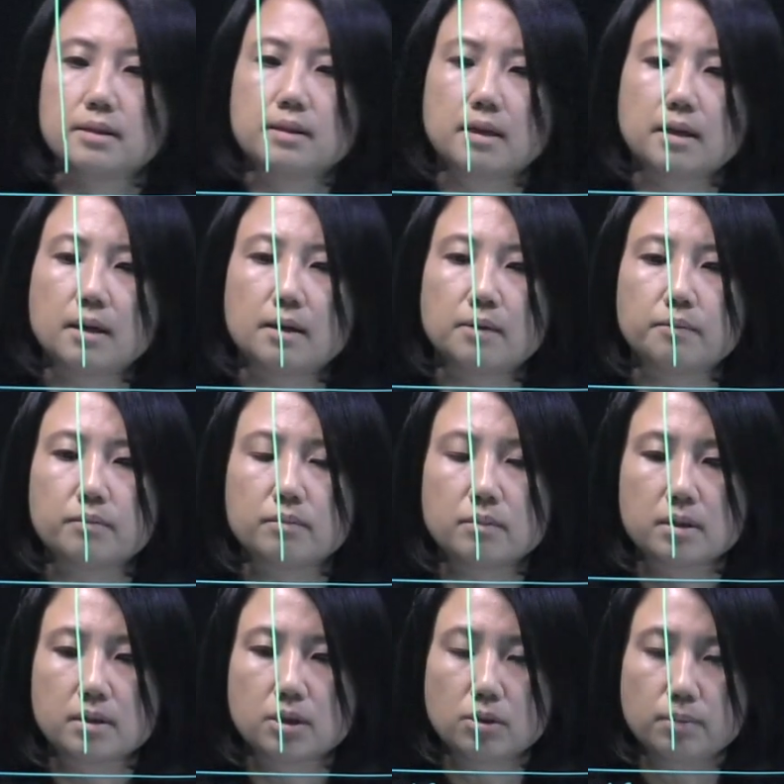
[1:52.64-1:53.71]

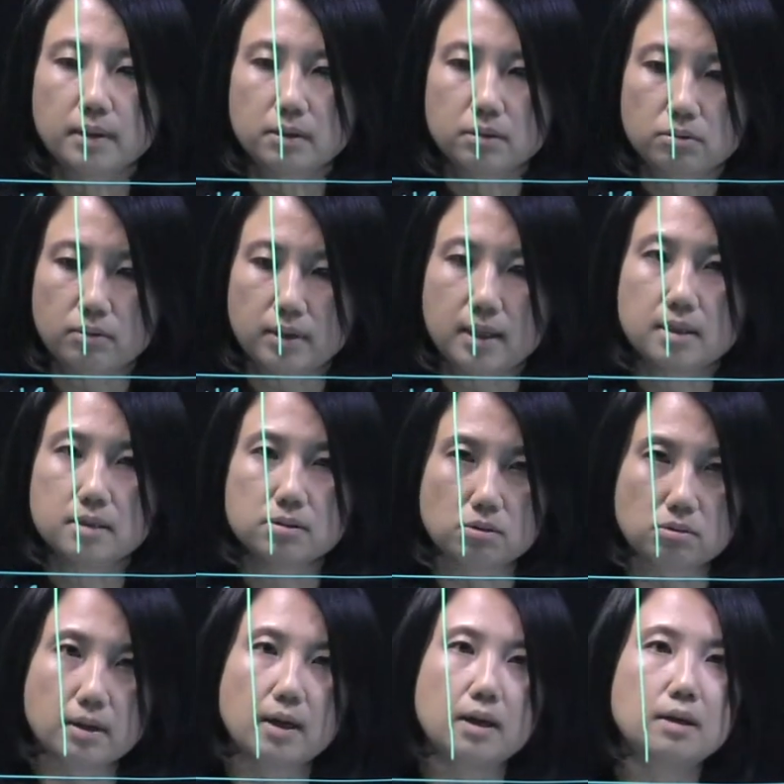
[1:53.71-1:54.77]
qubit 3 is
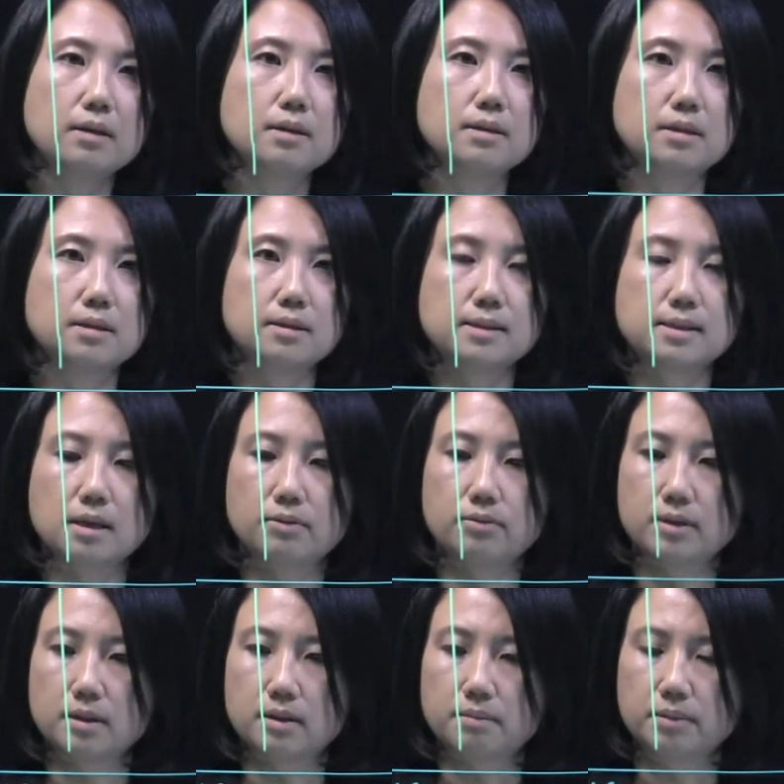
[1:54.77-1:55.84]
okay, it didn't suffer
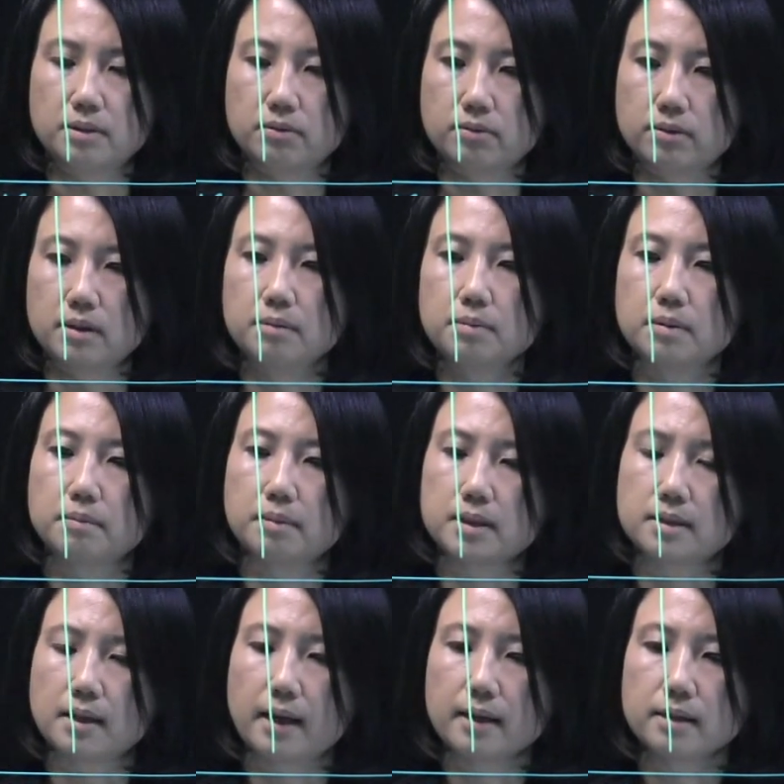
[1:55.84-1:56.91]
a bit flip,
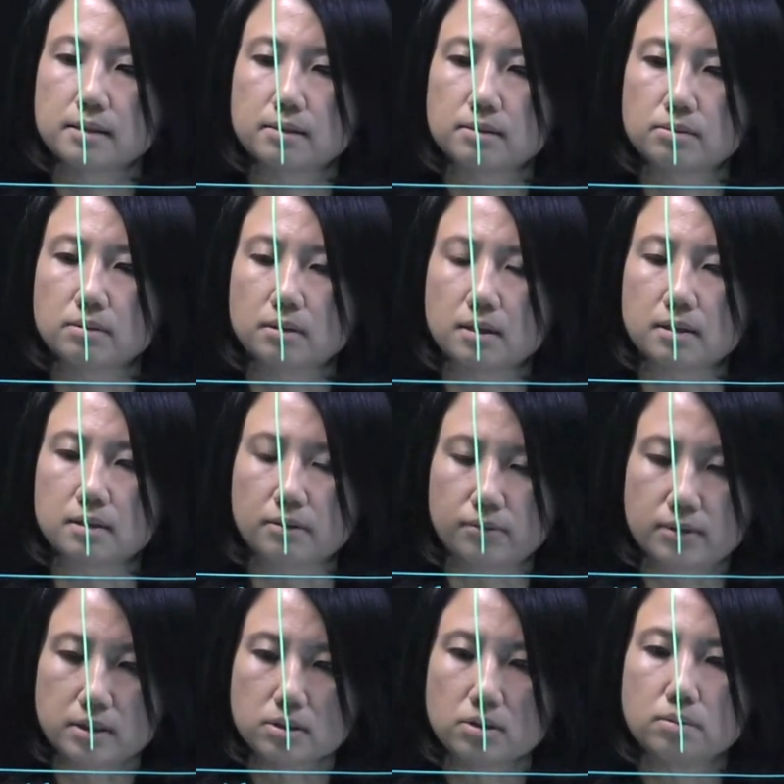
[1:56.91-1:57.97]
but the
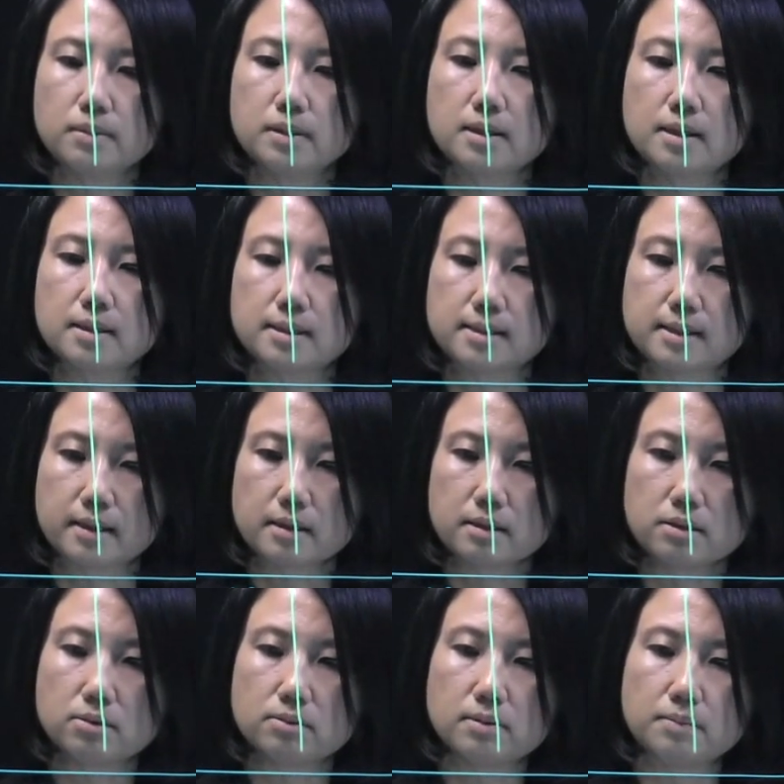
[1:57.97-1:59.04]
first qubit and the
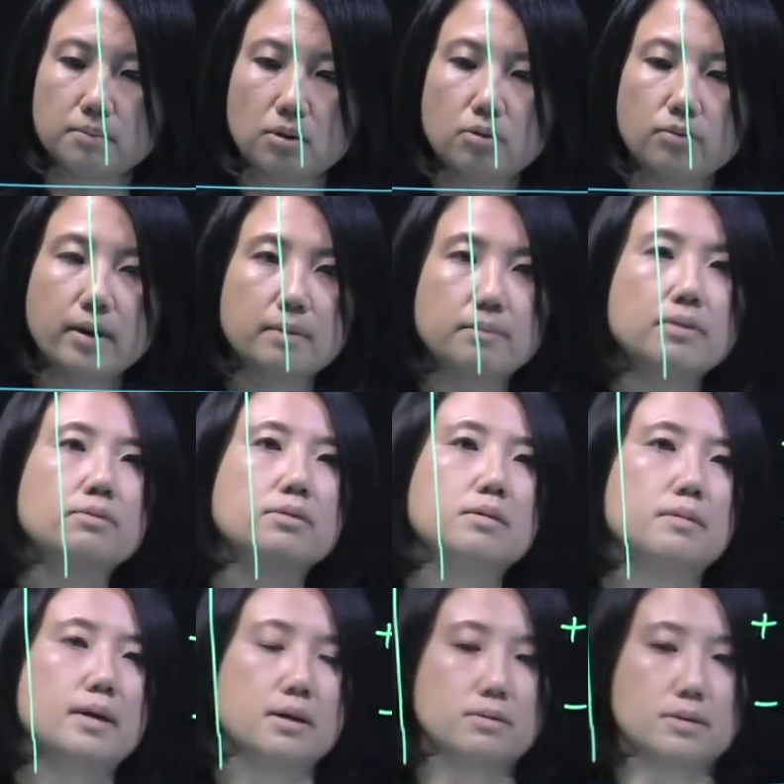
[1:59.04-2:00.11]
second qubit both had bit flip
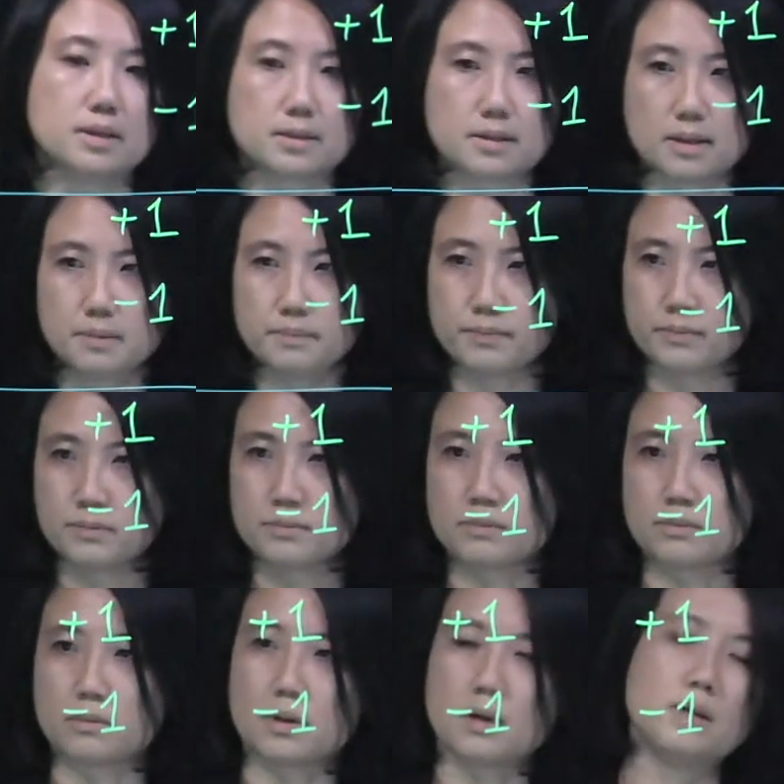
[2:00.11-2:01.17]
errors.
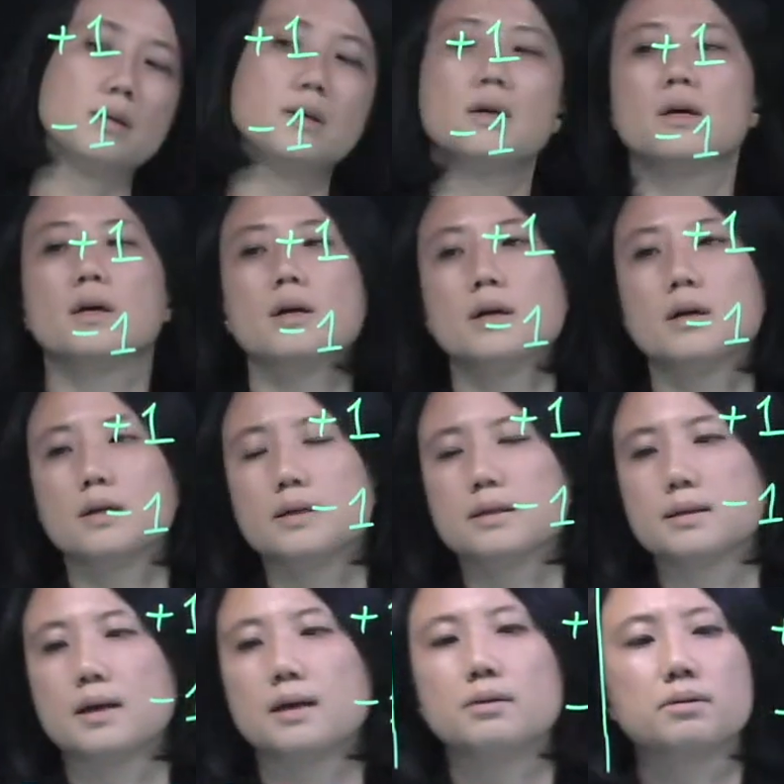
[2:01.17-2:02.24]
Okay,
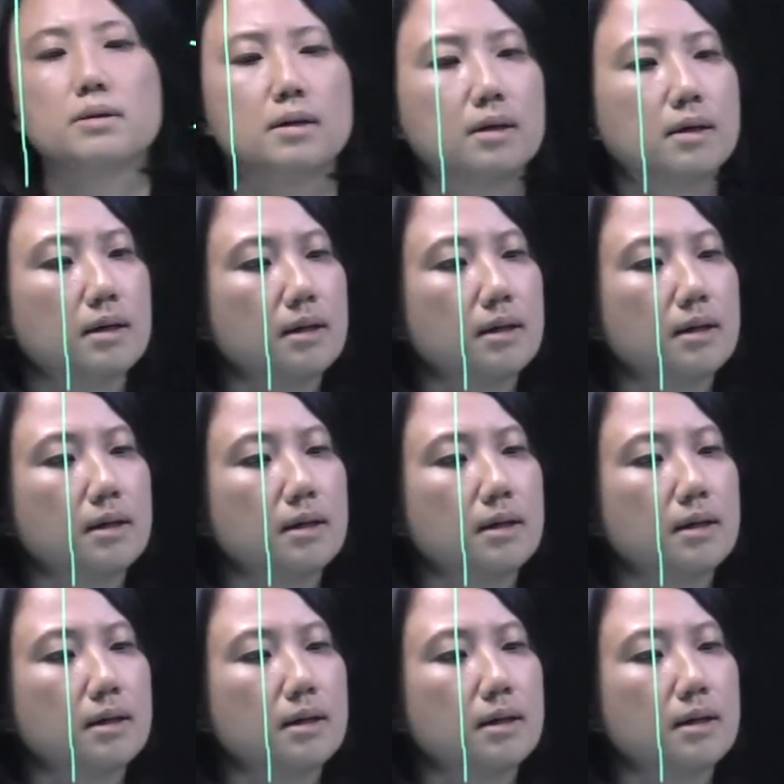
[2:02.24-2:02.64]
now